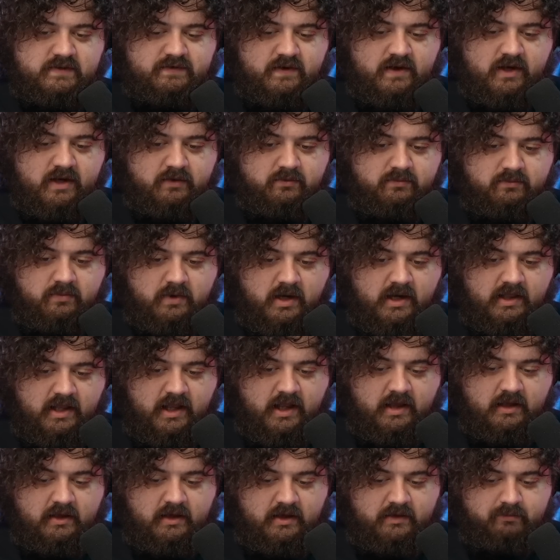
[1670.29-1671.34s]
fun.
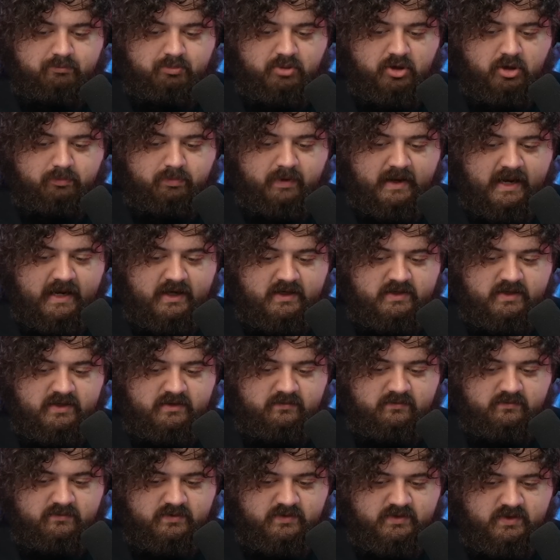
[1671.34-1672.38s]
I Bill
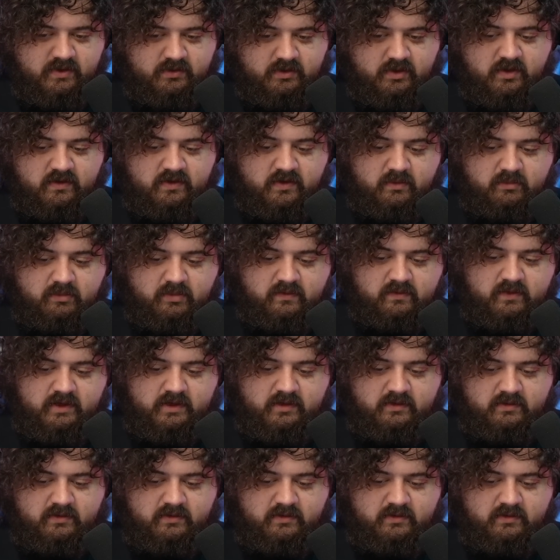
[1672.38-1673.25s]
Paxton, so good in that movie.